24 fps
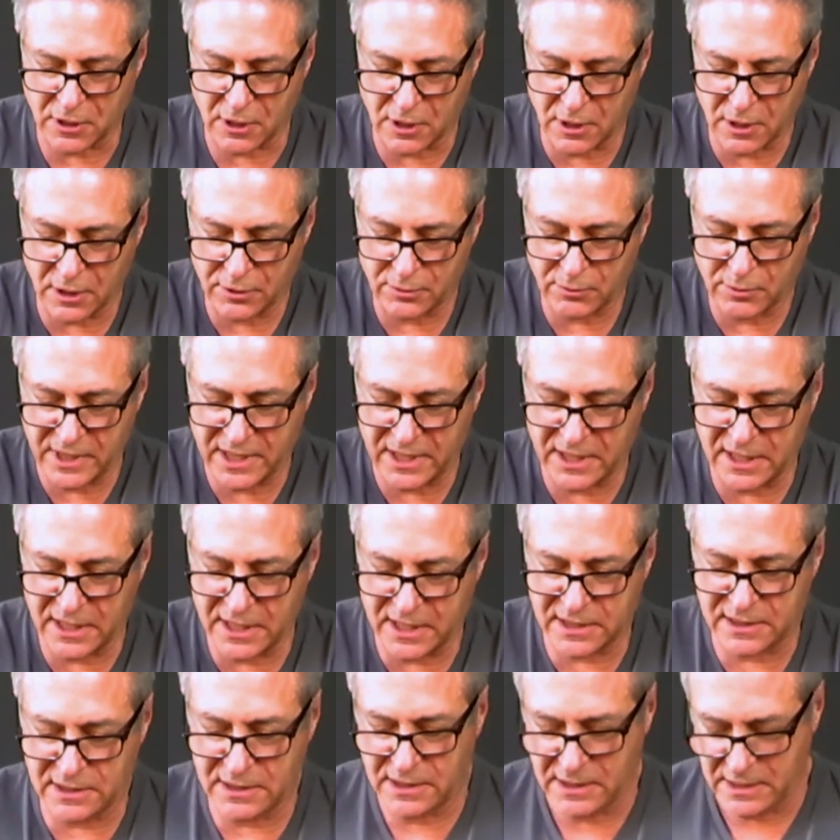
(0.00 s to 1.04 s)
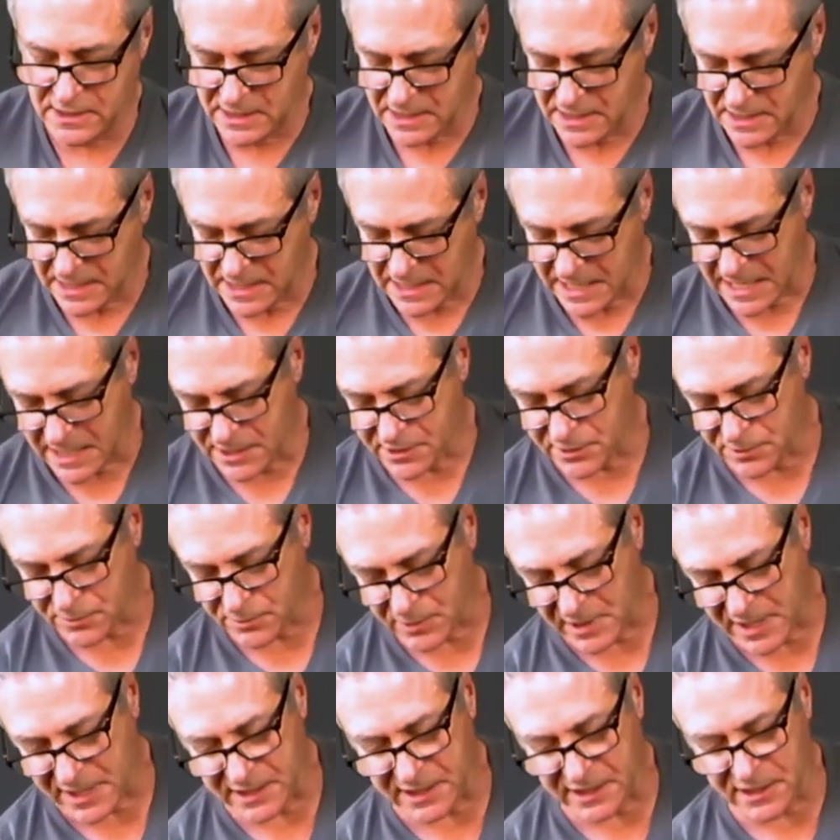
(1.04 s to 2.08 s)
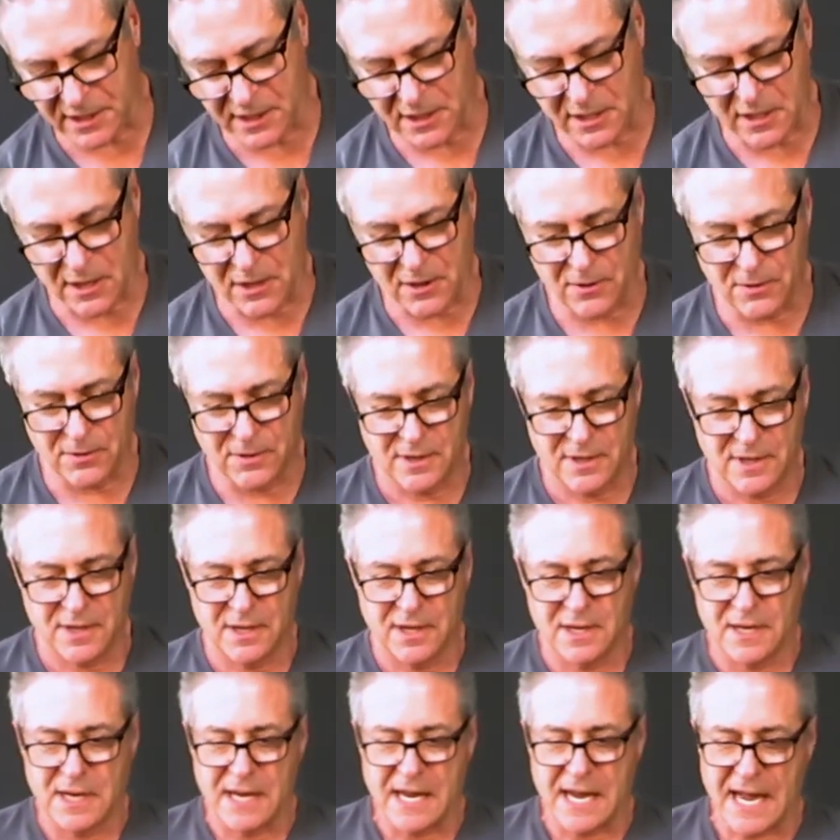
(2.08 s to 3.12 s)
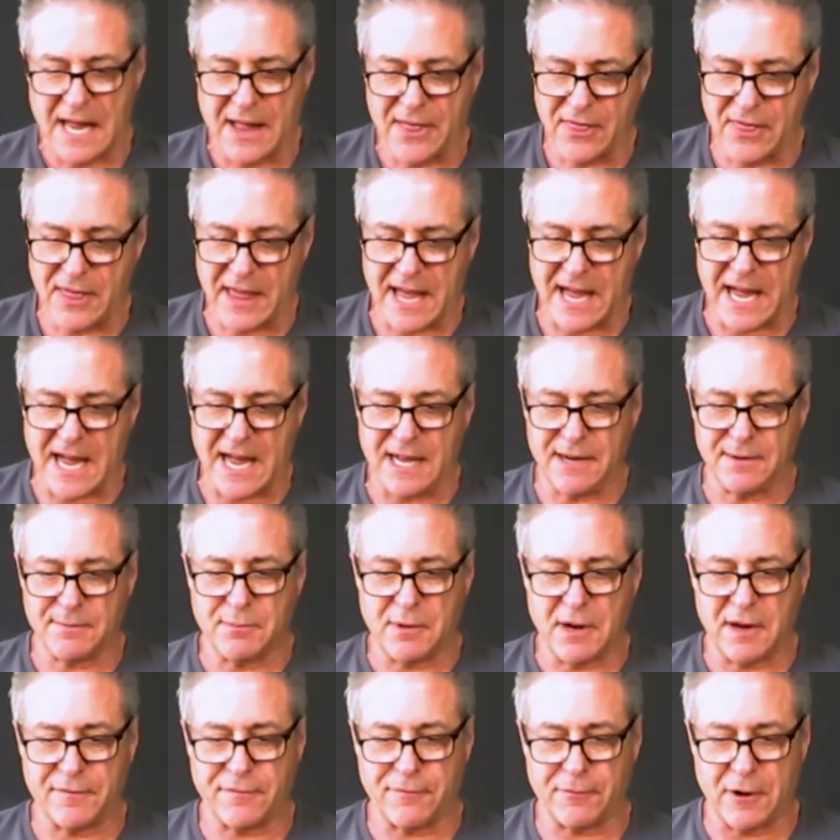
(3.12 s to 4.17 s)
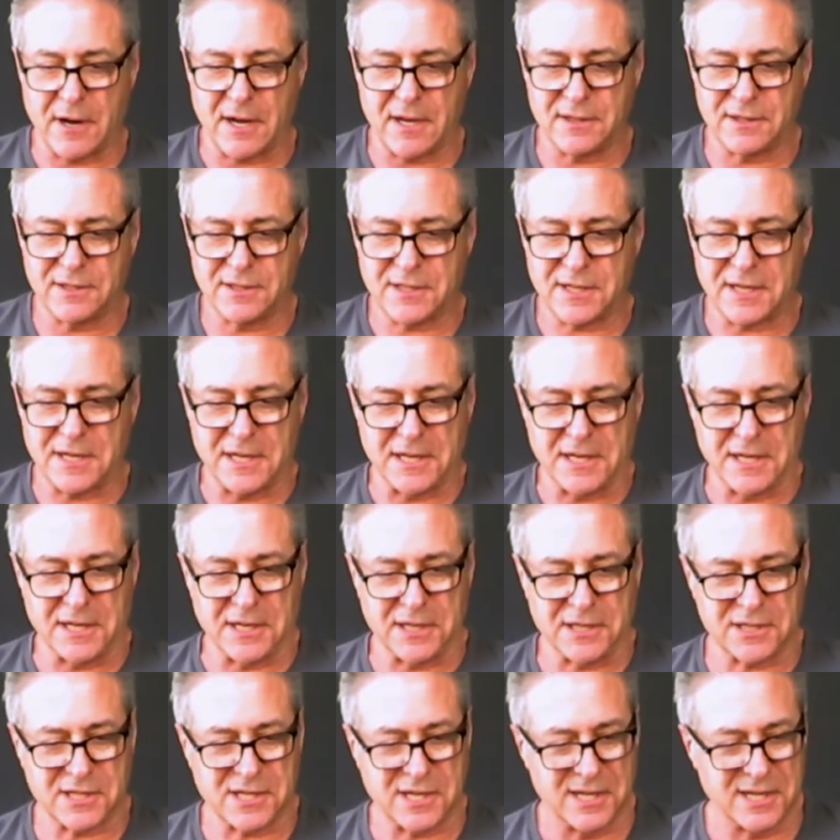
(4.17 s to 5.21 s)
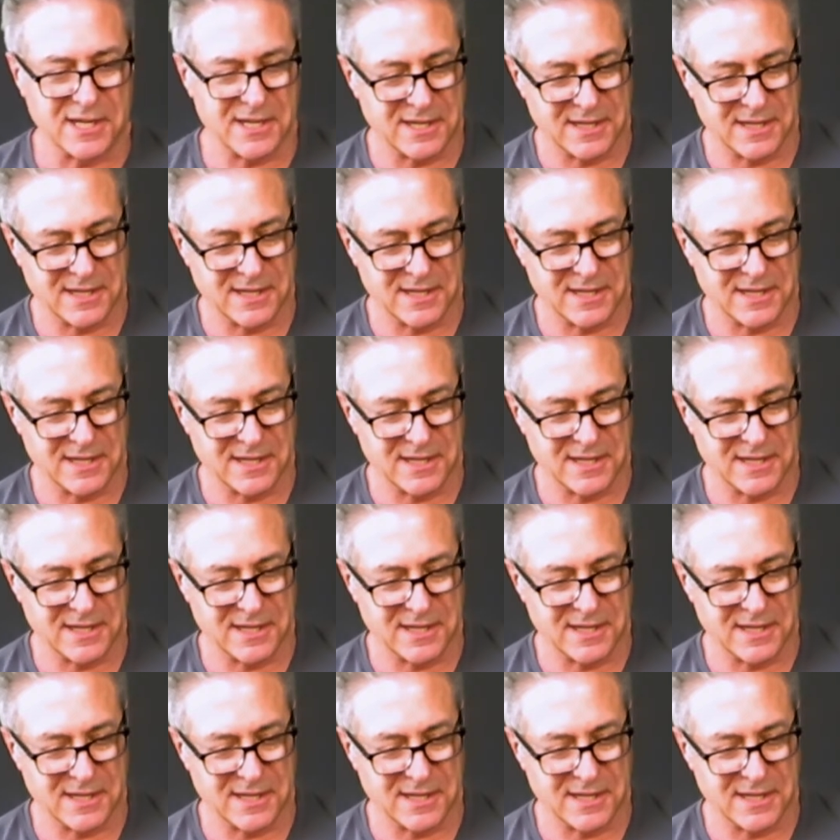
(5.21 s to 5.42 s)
all the way in, and you're ready to go. And that, my friends, is